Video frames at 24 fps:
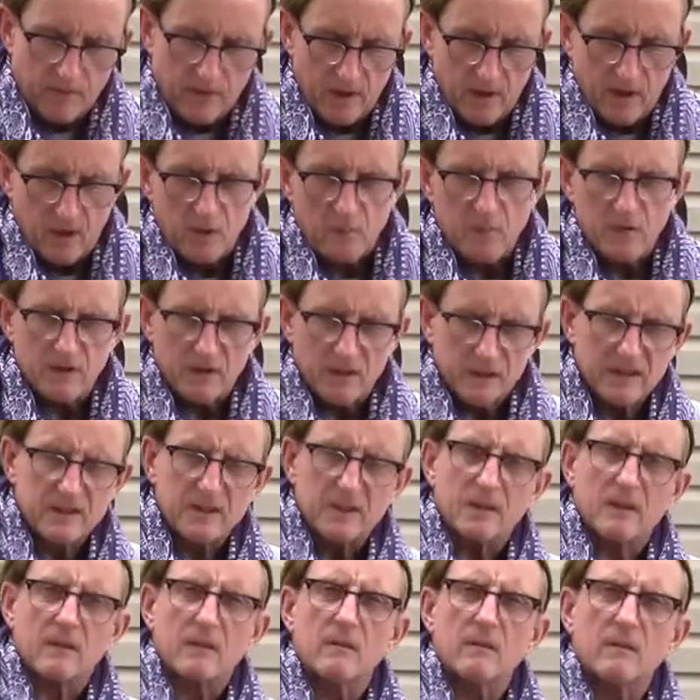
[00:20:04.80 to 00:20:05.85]
But
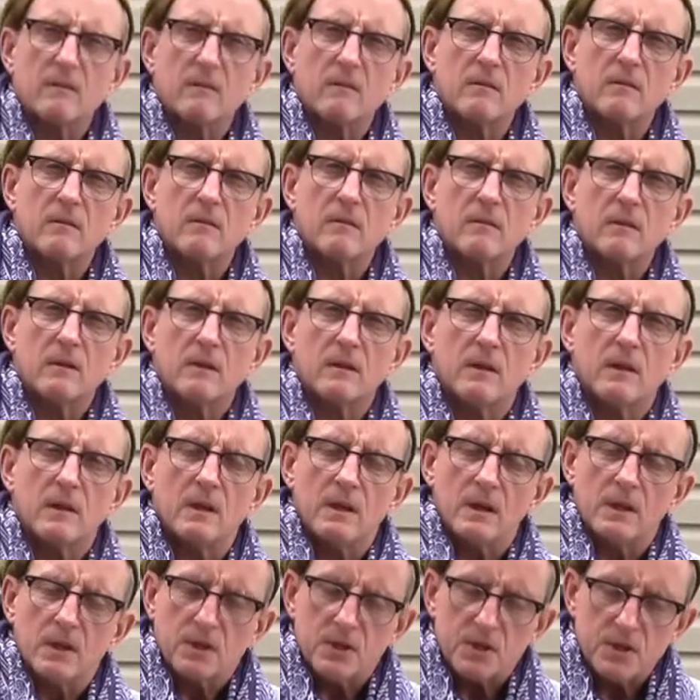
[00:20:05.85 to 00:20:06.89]
listen,
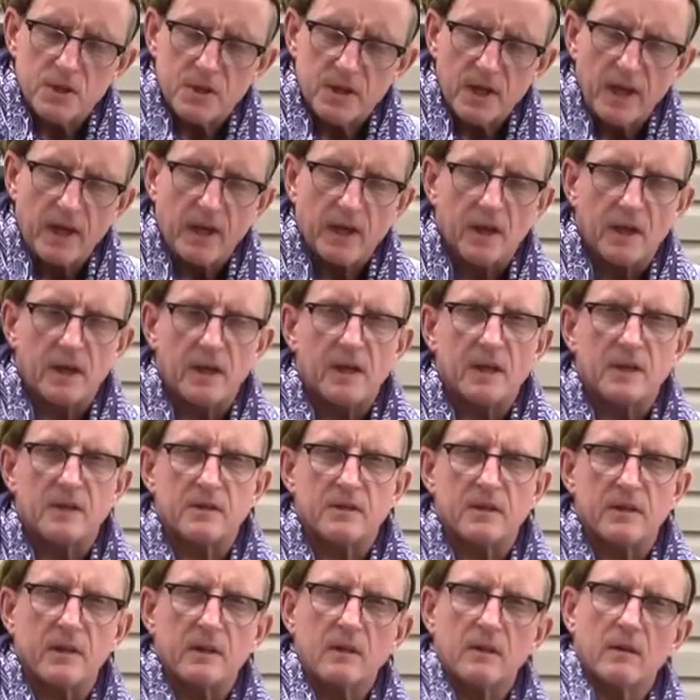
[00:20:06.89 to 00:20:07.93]
just take it
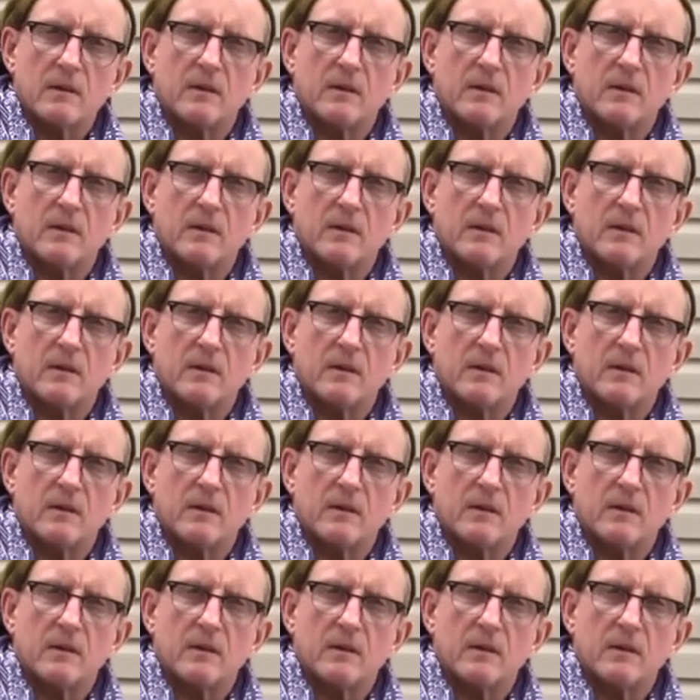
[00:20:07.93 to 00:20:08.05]
easy.